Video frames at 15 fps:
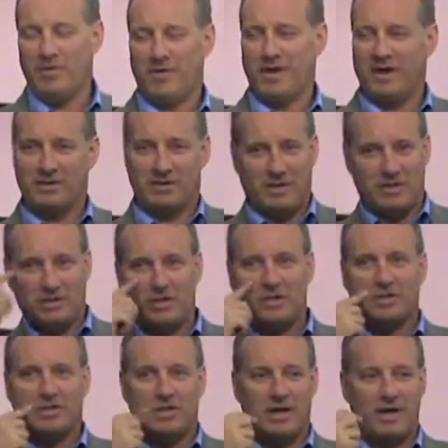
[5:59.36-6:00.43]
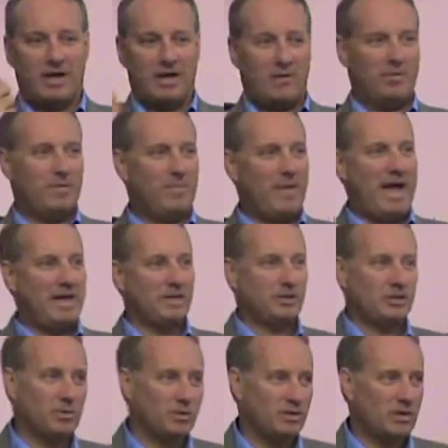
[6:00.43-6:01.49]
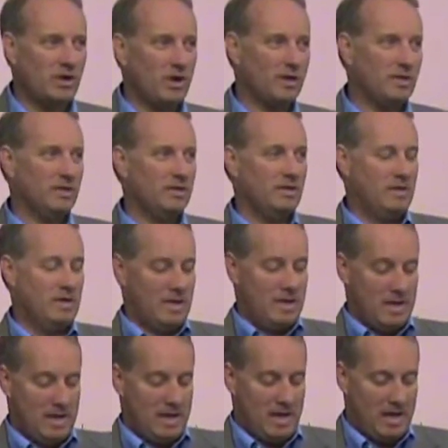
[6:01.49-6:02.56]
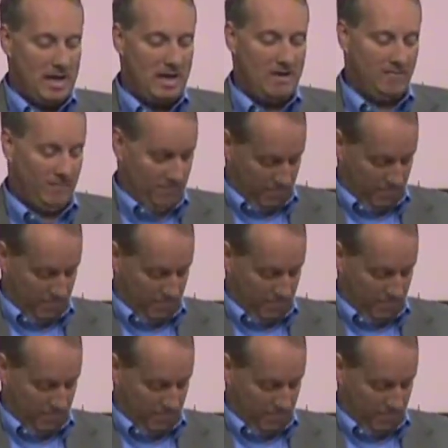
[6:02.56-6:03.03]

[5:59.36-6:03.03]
of things that just when the pastor was talking, I'll